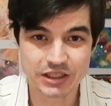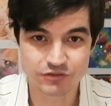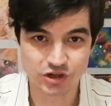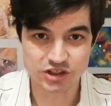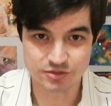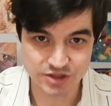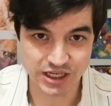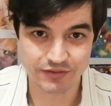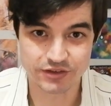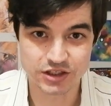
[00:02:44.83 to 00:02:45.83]
you've drank too much
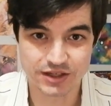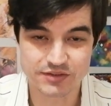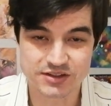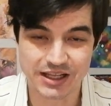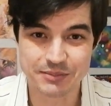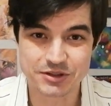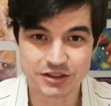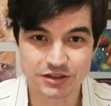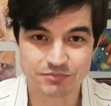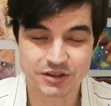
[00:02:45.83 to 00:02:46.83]
caffeine, you haven't slept,
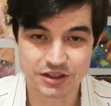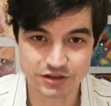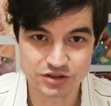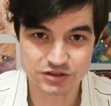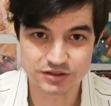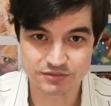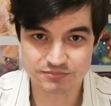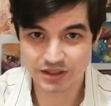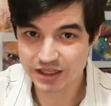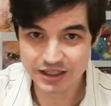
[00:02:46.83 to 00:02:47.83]
and
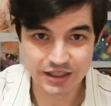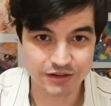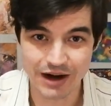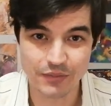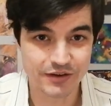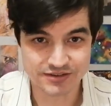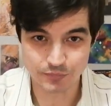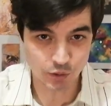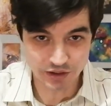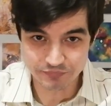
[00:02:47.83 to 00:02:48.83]
you're out there
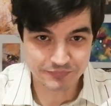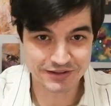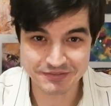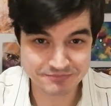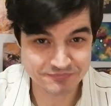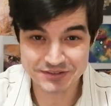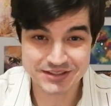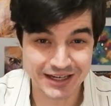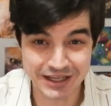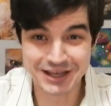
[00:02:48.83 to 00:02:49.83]
somewhere.
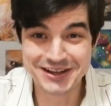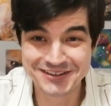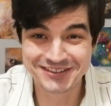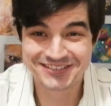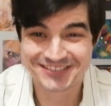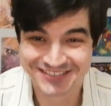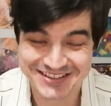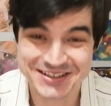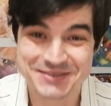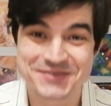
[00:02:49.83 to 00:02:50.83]
It's like, in
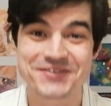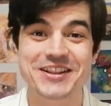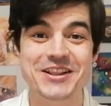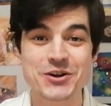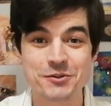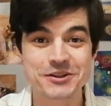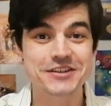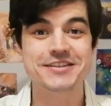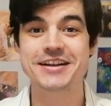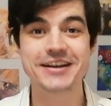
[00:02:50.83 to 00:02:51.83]
terms of feeling normal,
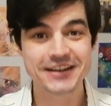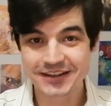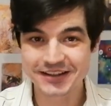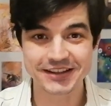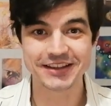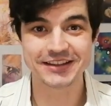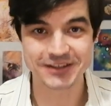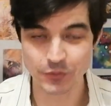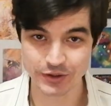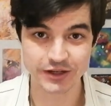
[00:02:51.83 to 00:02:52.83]

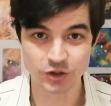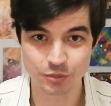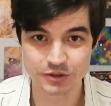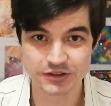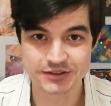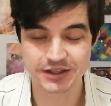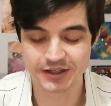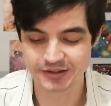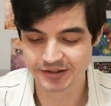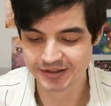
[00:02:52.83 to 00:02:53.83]
you're nowhere near normal.
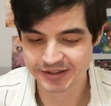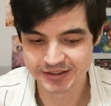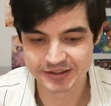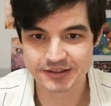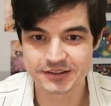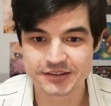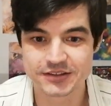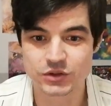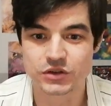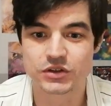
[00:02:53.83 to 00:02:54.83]

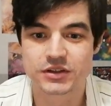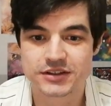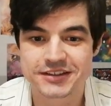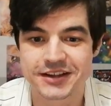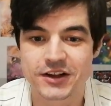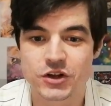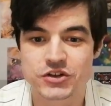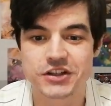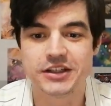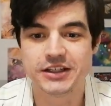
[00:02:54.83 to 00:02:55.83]
You're
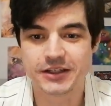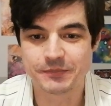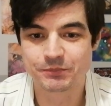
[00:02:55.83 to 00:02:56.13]
psychologically